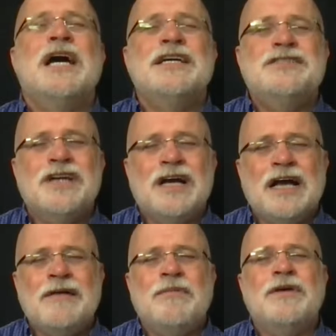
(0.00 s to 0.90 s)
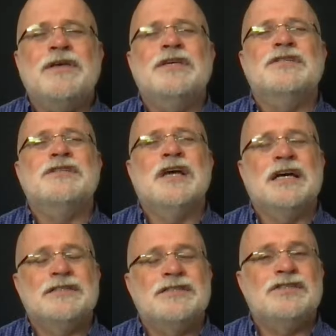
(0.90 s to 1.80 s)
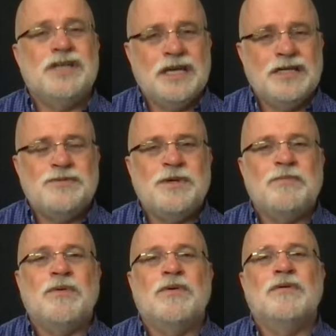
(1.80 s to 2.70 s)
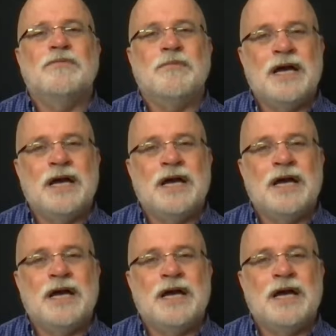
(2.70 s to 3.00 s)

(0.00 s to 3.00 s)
My job is not to change people.